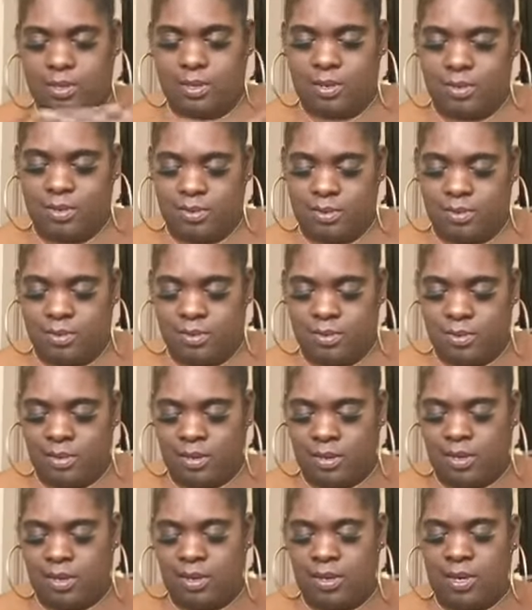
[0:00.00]
that
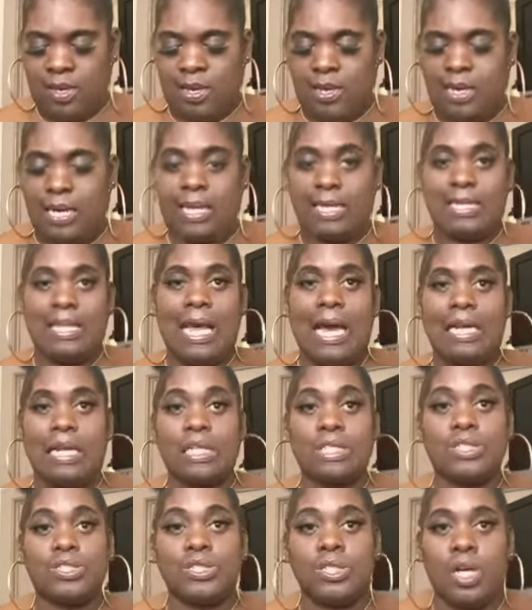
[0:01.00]
I'm carrying. Yeah, so a lot
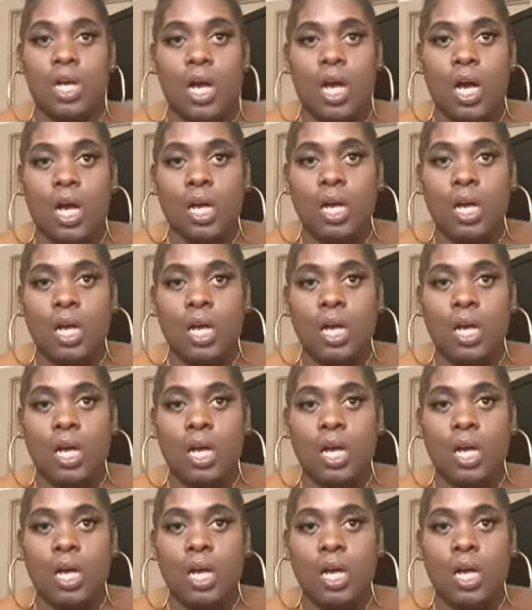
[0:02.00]
of junk.